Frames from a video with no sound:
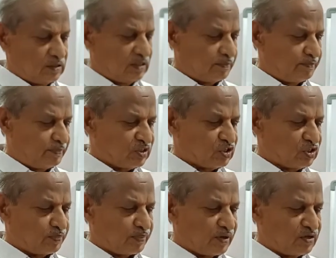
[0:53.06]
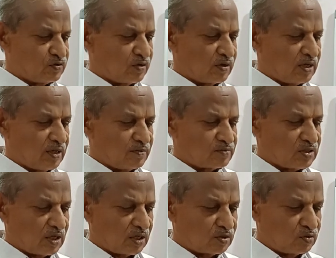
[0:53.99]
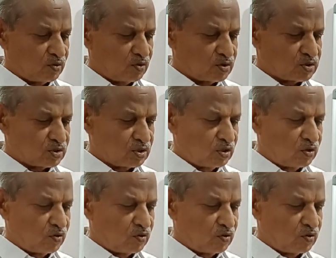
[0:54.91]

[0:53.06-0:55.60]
The best phraseograms are those